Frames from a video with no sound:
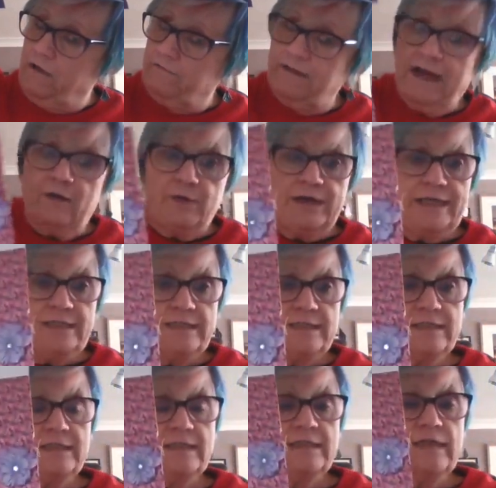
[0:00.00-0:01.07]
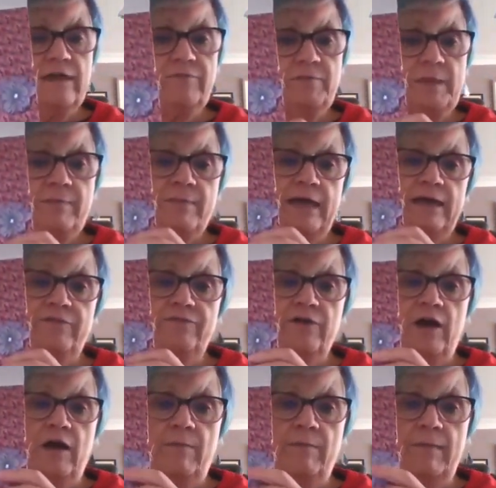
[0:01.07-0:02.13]
flowers have been made
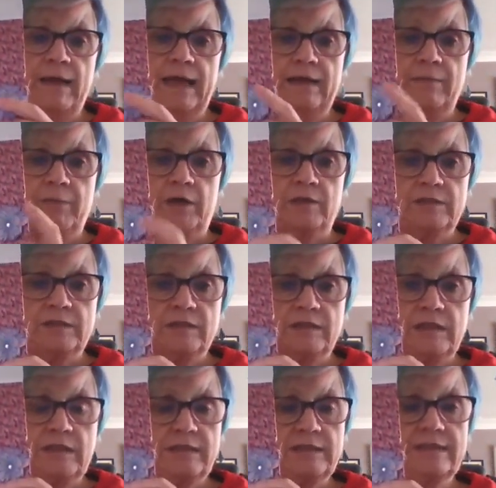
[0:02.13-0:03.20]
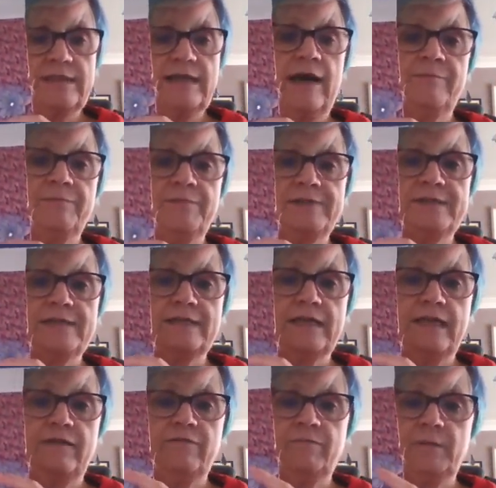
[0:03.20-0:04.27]
from Lellybot stamps.
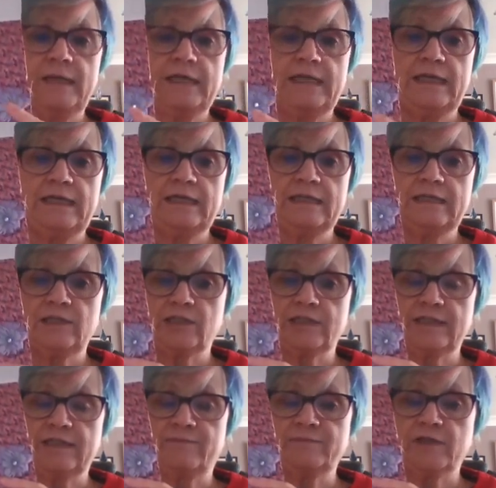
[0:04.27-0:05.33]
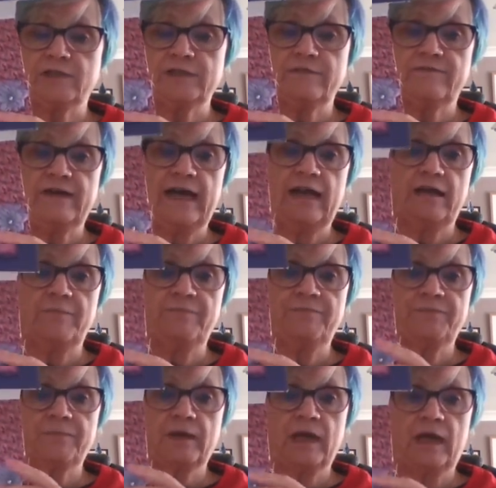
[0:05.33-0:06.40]
They've been just stamped onto vellum.
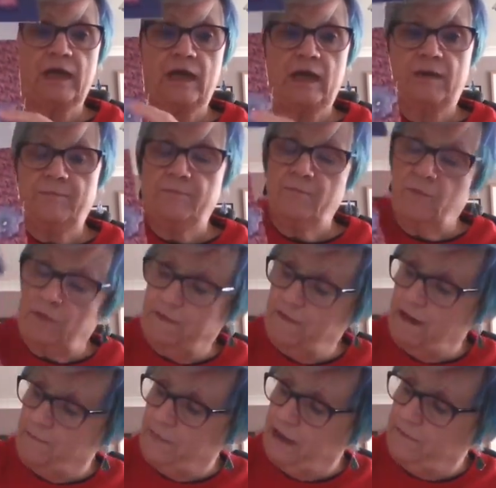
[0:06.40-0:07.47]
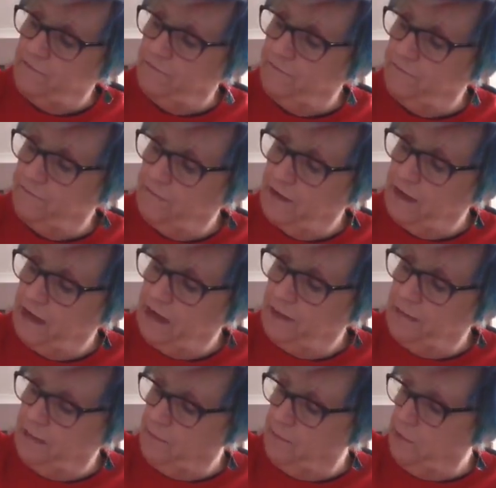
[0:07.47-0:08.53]
With them, I've
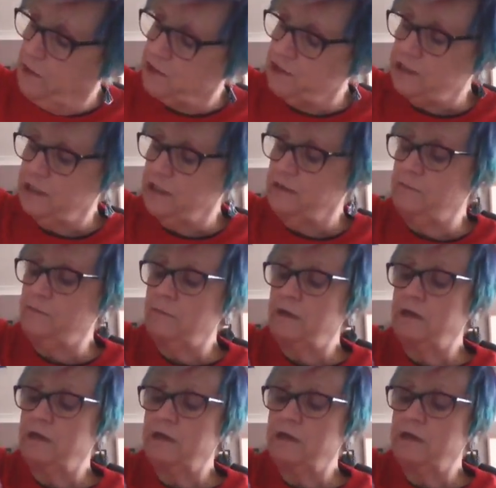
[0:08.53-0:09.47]
embossed them.